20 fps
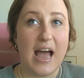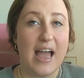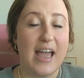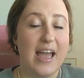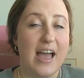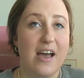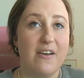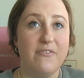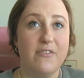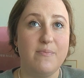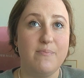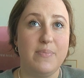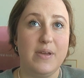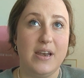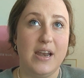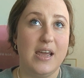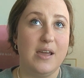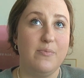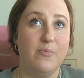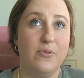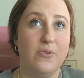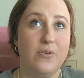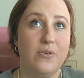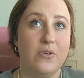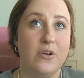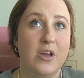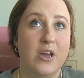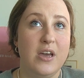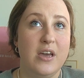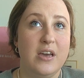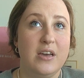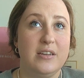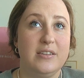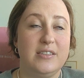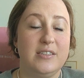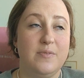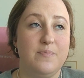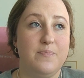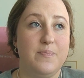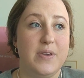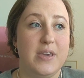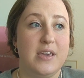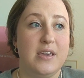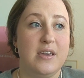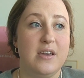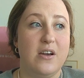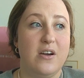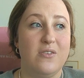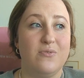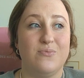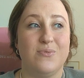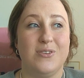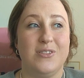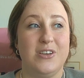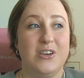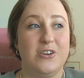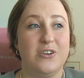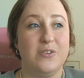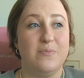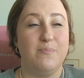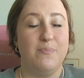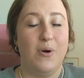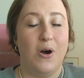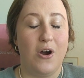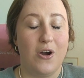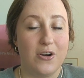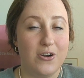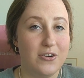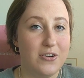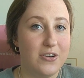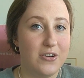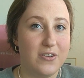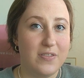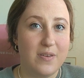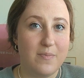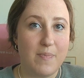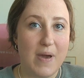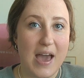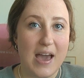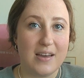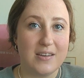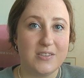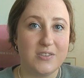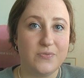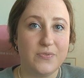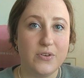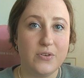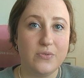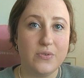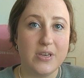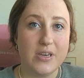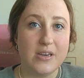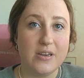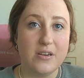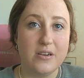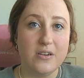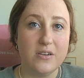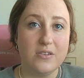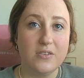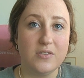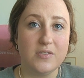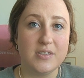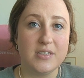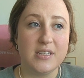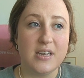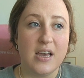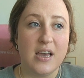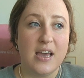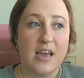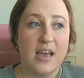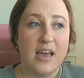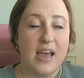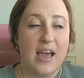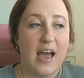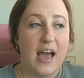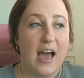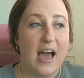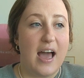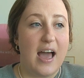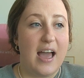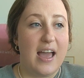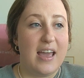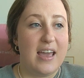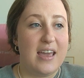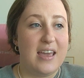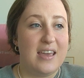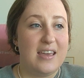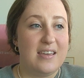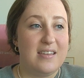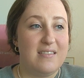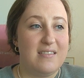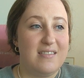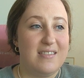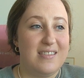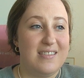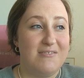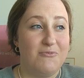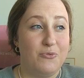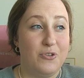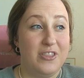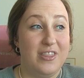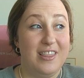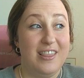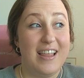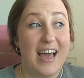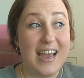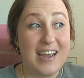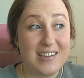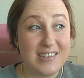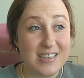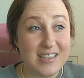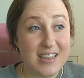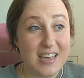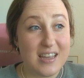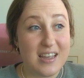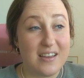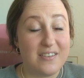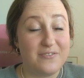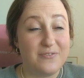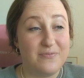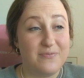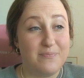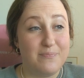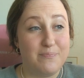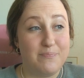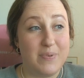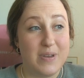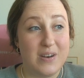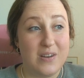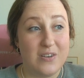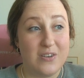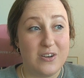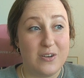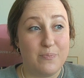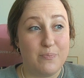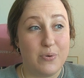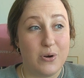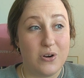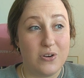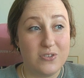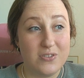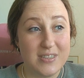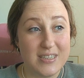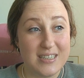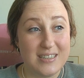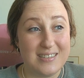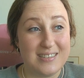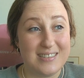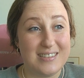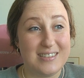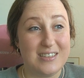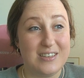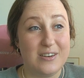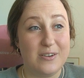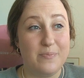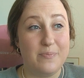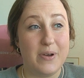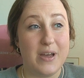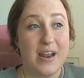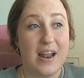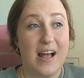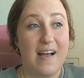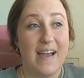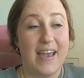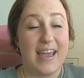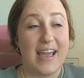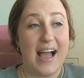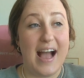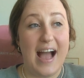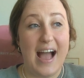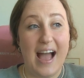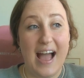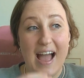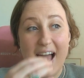I haven't been able to be a really good partner in the past few years. I would like to think I've been a good person still, but like